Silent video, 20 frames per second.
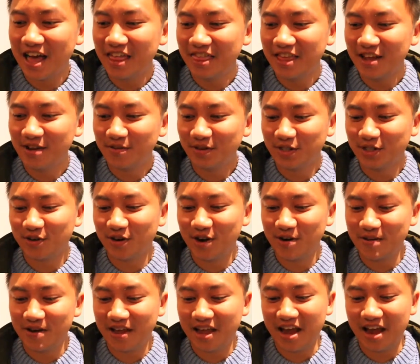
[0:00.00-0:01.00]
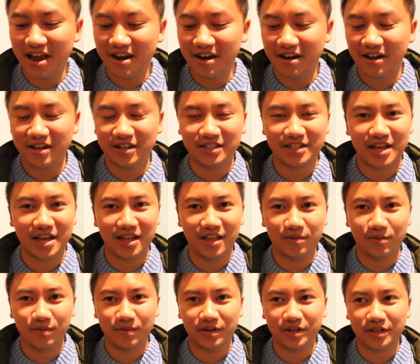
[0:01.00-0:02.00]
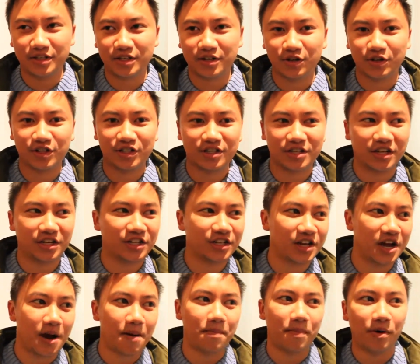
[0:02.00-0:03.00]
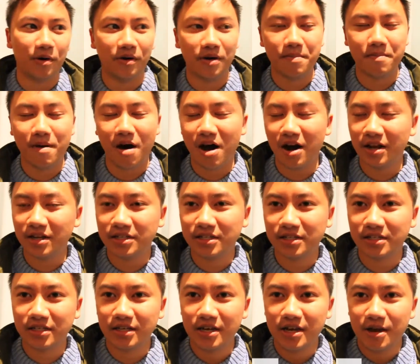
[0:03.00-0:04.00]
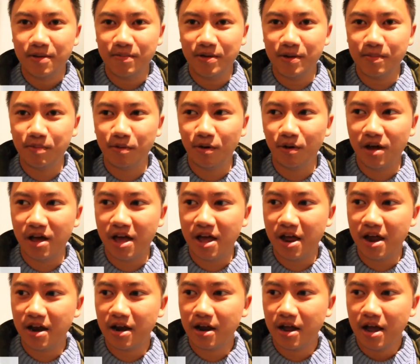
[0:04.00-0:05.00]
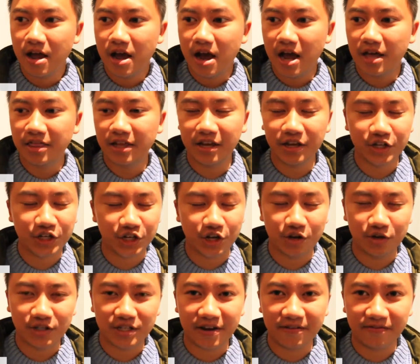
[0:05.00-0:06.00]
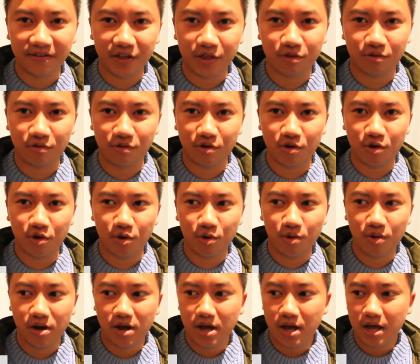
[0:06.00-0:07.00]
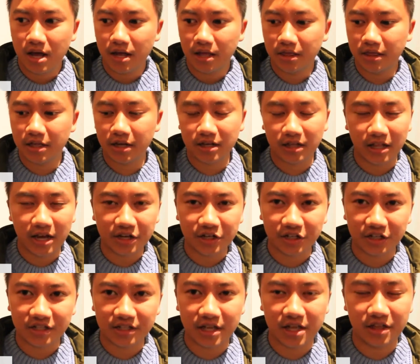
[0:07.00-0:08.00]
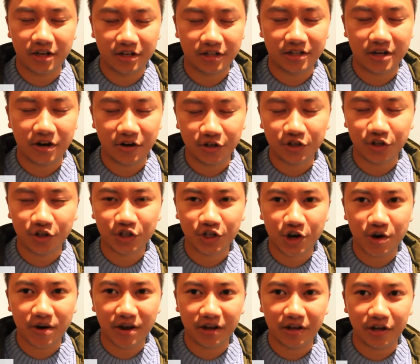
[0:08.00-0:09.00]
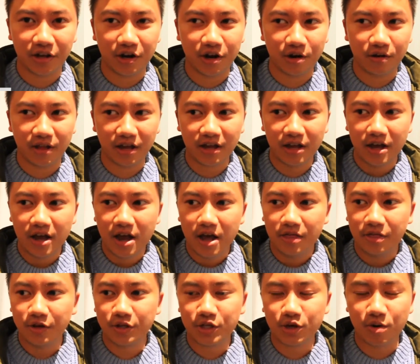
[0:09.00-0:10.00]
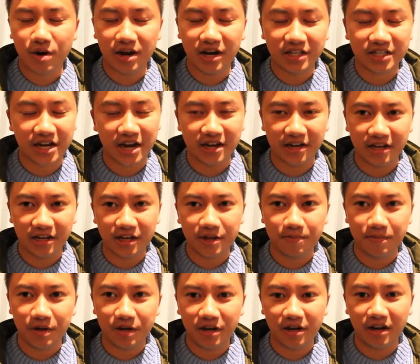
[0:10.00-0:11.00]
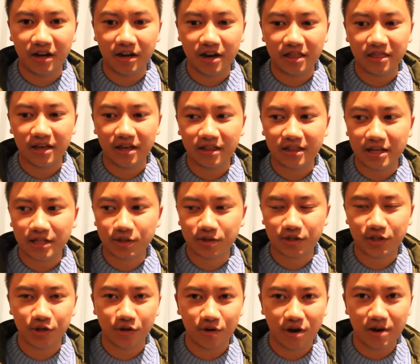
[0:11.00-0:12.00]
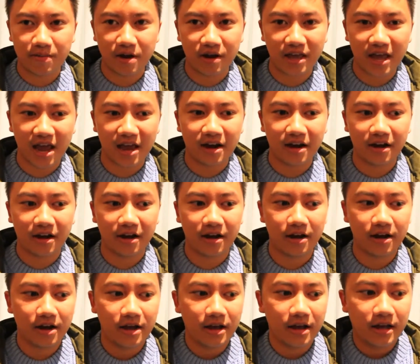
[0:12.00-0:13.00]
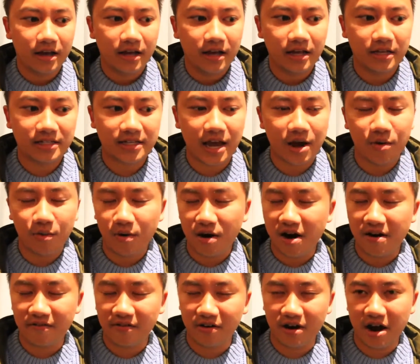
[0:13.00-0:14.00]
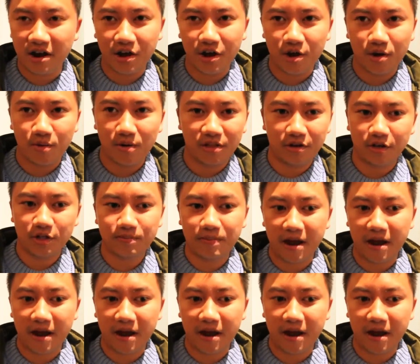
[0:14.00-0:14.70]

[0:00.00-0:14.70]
I think what's great about Canada is that we just are such humble and modest people, and I think it shows definitely through the collections that the designers are showing. You know, like, there's quite a tight-knit community, and I think that's what's so great about Canada, is that wherever I go, whether it's